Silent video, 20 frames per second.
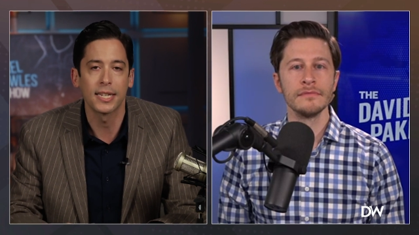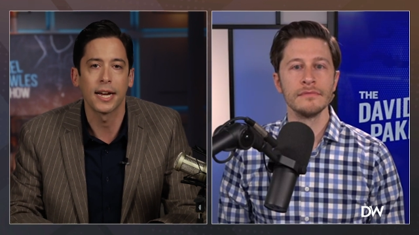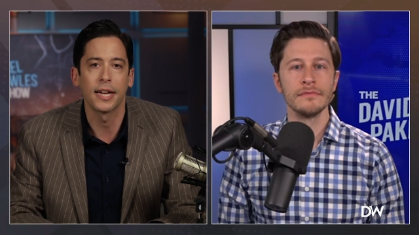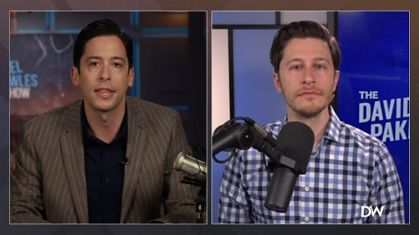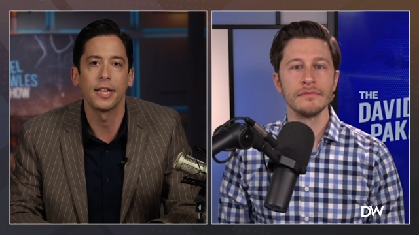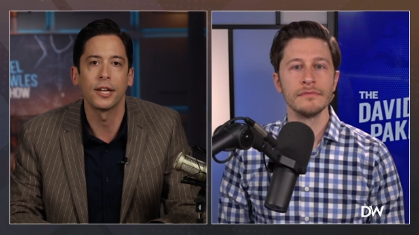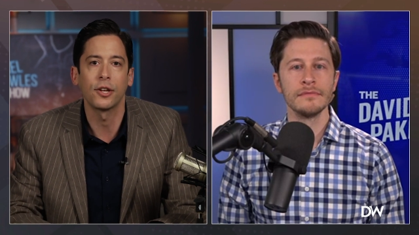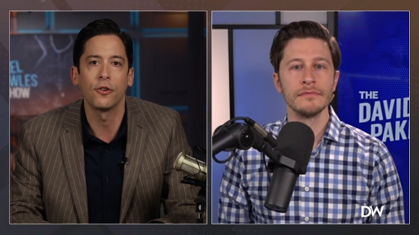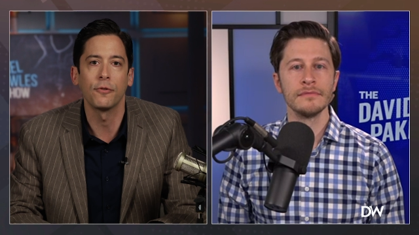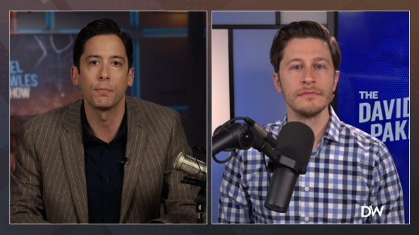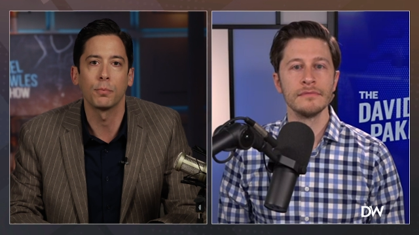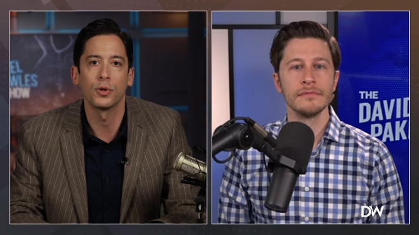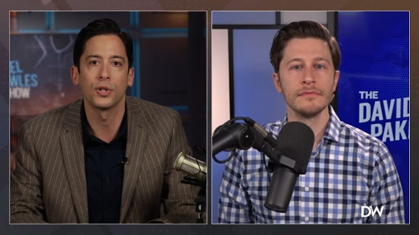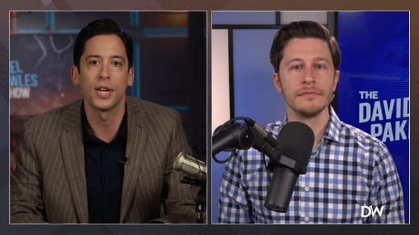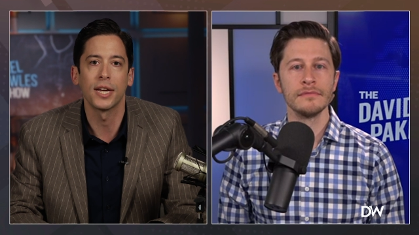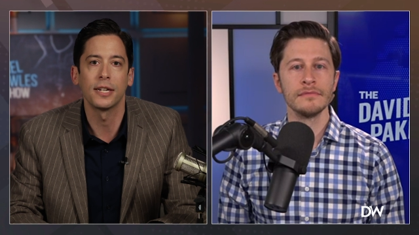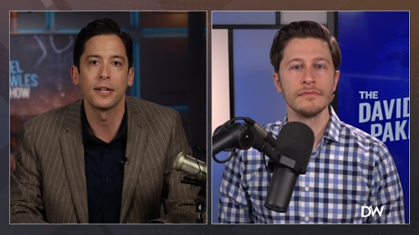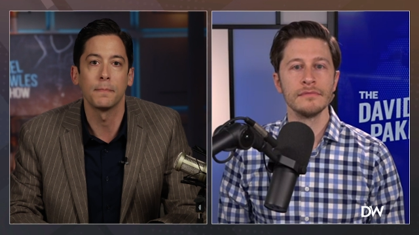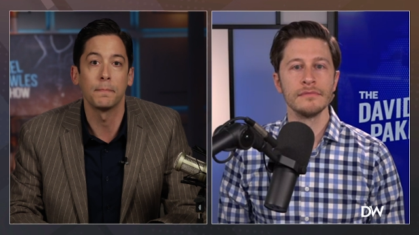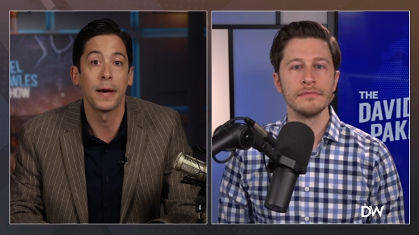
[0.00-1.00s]
Speaker 1: I think you've
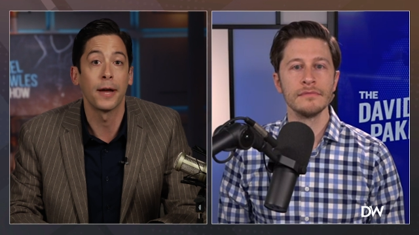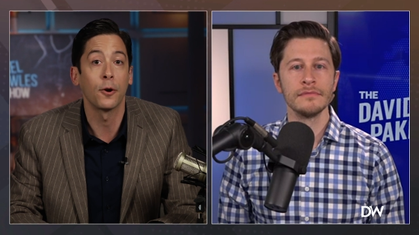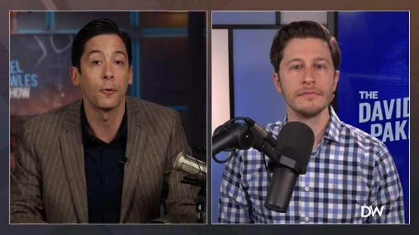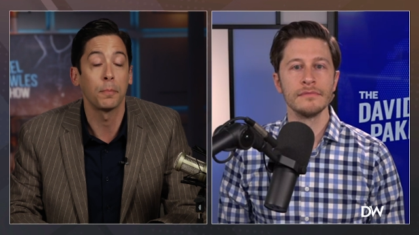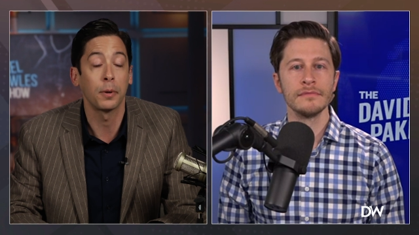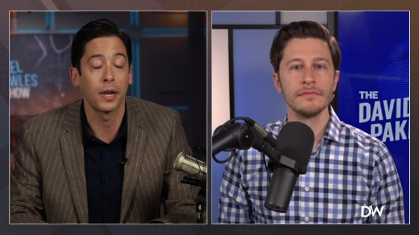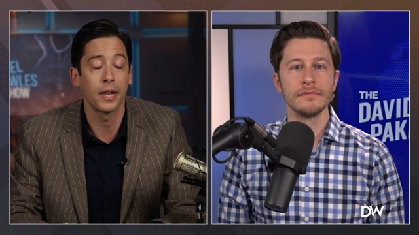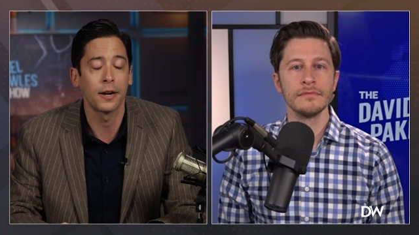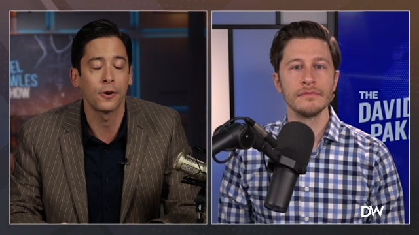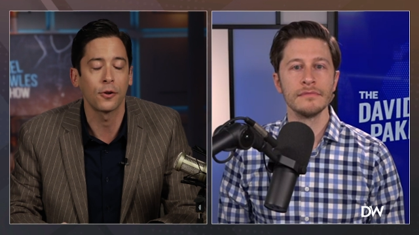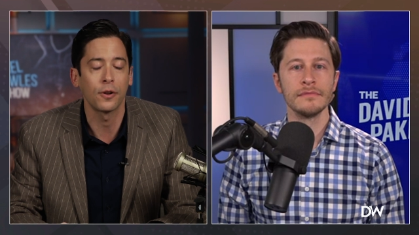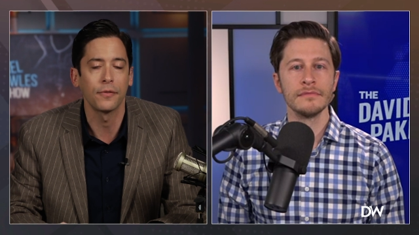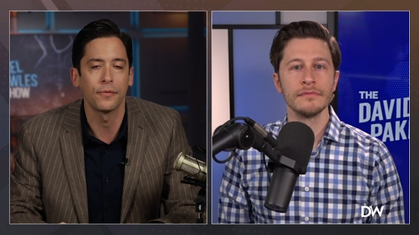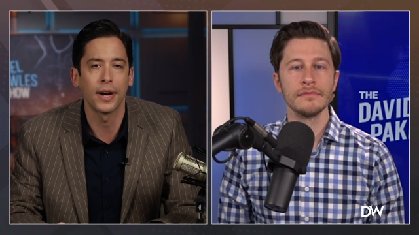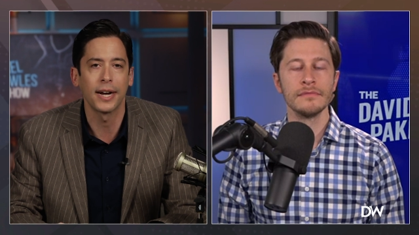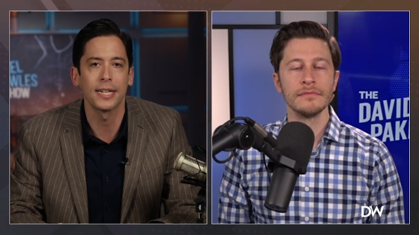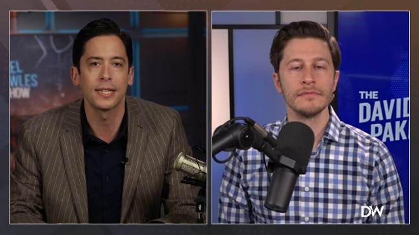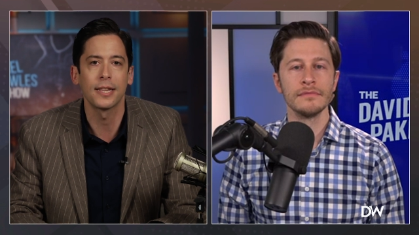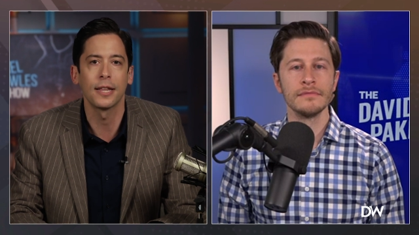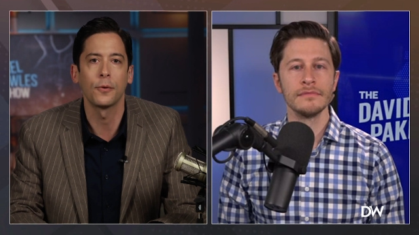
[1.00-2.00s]
presented better political
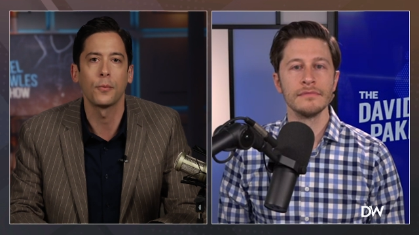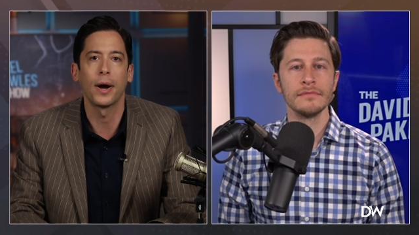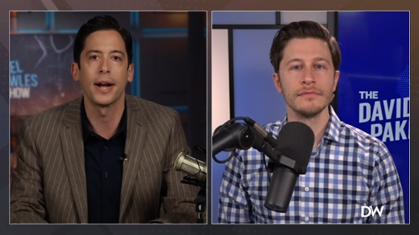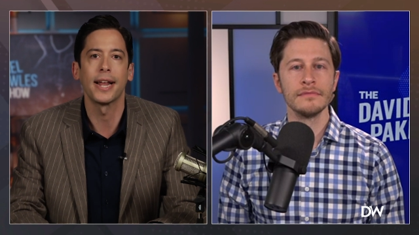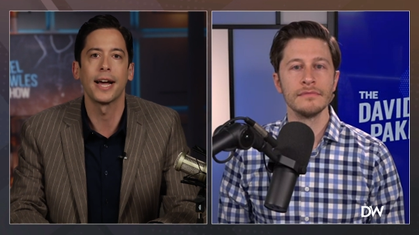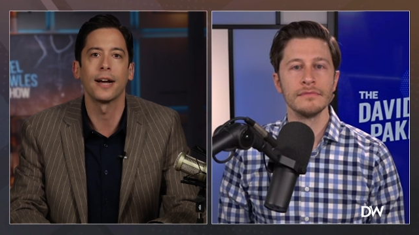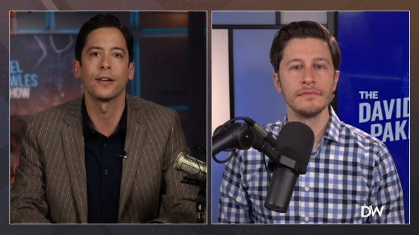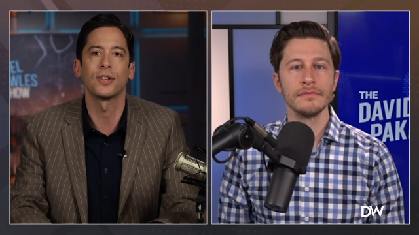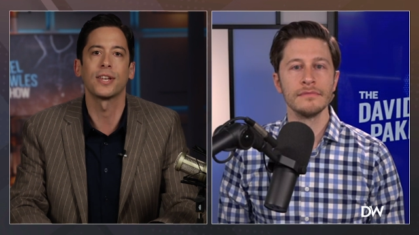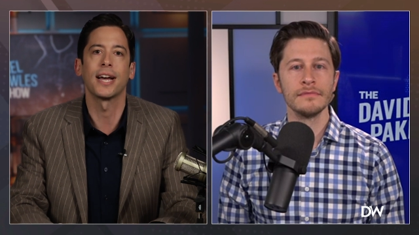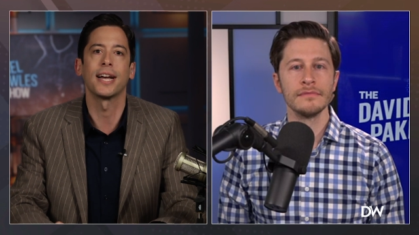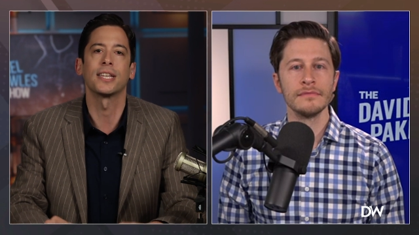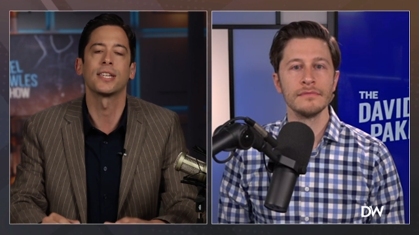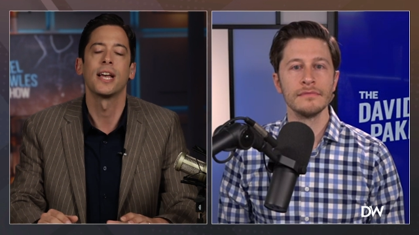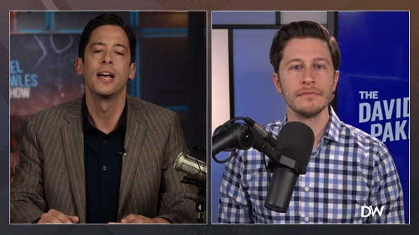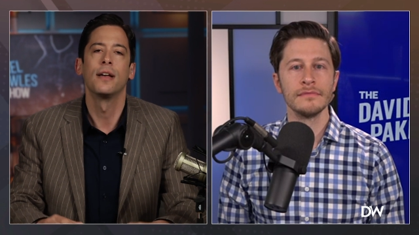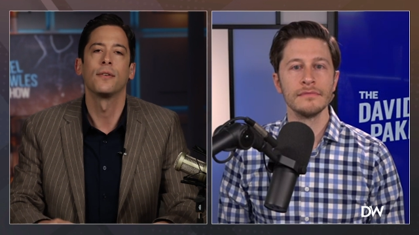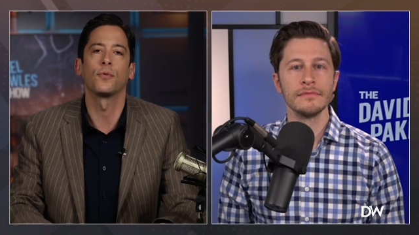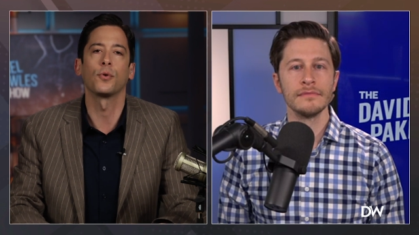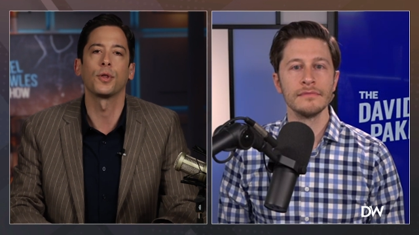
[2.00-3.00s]
advice than the White House has
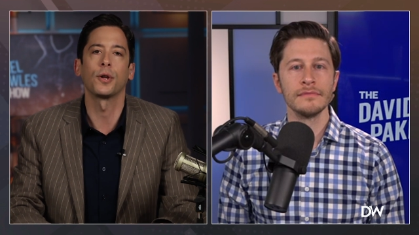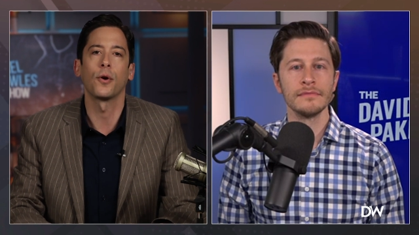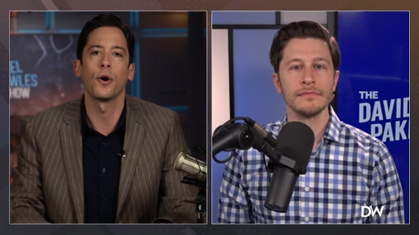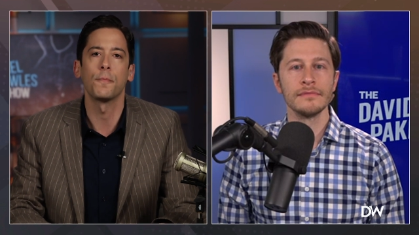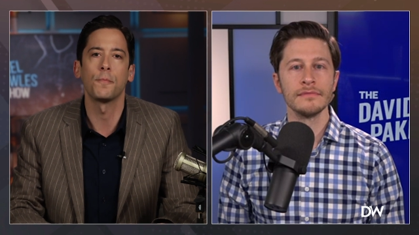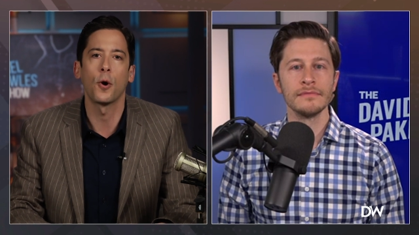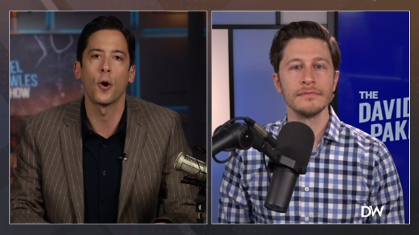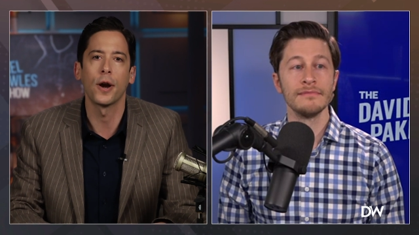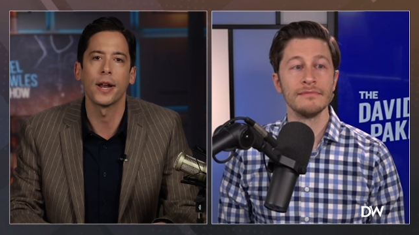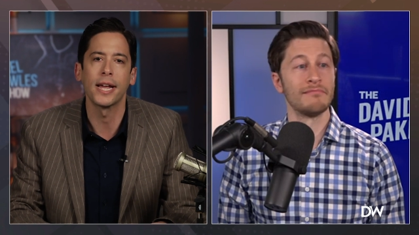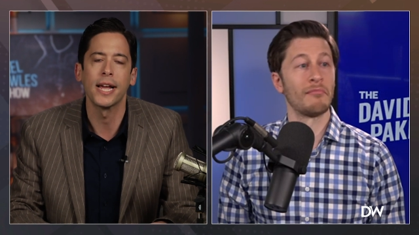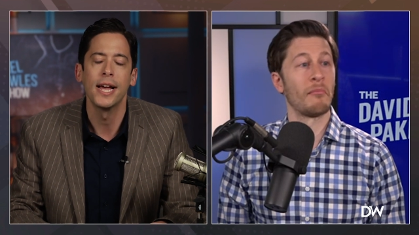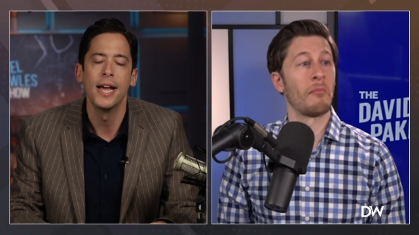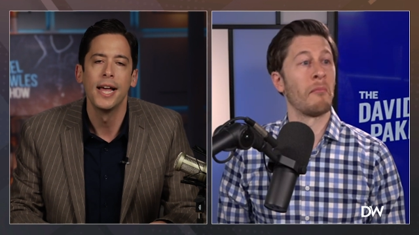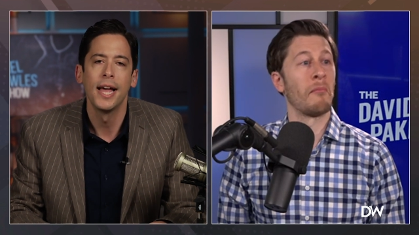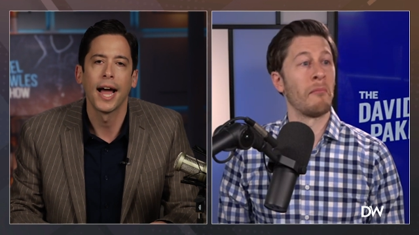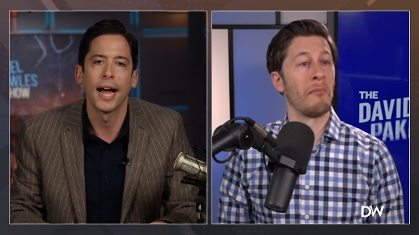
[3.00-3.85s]
for their own party,